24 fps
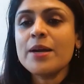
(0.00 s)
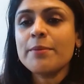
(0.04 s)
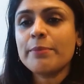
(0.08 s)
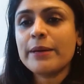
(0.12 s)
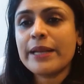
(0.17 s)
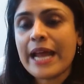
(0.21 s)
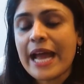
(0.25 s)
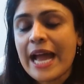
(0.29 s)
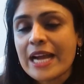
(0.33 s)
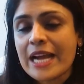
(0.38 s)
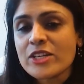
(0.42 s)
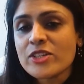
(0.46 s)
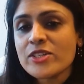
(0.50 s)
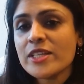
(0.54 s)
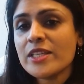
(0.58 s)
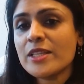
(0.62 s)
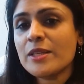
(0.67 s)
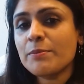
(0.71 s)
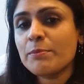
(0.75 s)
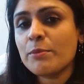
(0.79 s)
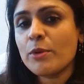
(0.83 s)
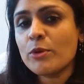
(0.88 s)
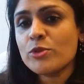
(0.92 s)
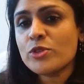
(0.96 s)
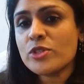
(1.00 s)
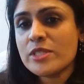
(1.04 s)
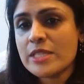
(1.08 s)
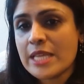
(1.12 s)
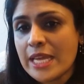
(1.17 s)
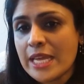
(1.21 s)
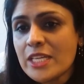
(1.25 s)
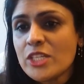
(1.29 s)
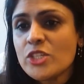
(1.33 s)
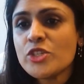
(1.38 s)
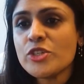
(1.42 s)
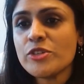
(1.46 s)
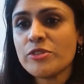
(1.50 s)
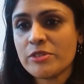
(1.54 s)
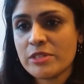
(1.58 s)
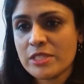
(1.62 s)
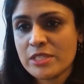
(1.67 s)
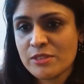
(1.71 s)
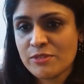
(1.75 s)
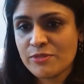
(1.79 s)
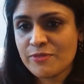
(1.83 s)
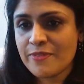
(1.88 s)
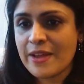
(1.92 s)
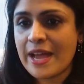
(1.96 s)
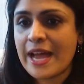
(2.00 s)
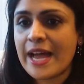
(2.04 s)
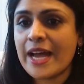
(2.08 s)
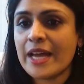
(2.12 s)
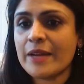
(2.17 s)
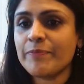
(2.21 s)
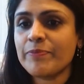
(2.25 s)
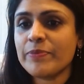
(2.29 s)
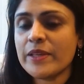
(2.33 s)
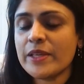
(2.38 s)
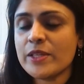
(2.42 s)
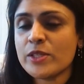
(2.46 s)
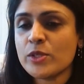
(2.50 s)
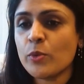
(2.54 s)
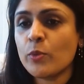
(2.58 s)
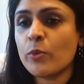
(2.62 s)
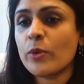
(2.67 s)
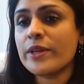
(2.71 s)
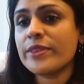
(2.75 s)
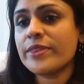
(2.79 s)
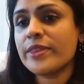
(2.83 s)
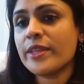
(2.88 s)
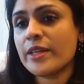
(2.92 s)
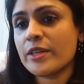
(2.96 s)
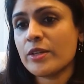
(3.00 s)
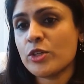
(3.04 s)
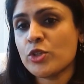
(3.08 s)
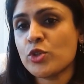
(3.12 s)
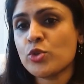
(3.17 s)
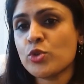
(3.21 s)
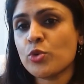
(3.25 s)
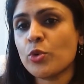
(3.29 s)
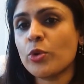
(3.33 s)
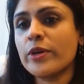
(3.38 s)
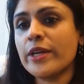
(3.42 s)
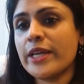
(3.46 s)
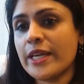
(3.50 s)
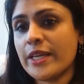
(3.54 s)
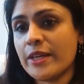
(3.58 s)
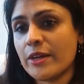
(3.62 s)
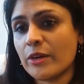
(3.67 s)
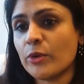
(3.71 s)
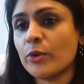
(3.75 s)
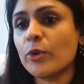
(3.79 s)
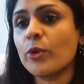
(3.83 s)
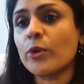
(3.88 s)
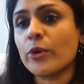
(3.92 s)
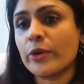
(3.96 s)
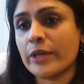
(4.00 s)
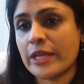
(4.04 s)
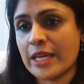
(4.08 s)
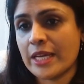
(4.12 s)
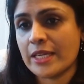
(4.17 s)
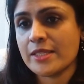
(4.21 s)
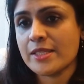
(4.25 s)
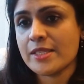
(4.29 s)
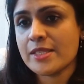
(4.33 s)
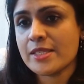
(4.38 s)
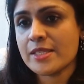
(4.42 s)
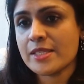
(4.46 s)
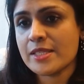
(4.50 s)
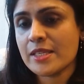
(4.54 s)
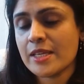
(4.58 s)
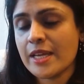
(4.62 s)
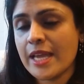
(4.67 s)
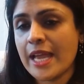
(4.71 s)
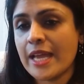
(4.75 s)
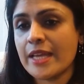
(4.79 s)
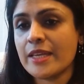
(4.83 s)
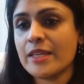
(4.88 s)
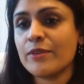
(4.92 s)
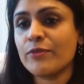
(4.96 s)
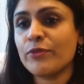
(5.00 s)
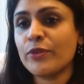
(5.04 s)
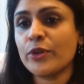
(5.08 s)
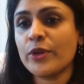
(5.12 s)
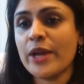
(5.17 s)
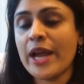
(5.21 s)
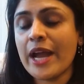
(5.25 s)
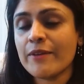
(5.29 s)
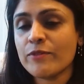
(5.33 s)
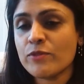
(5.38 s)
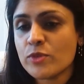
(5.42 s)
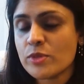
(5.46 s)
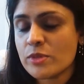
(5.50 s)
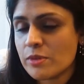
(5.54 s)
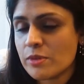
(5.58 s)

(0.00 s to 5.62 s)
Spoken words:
But actually the most dangerous fat is the one that is stored in our organs. And if you have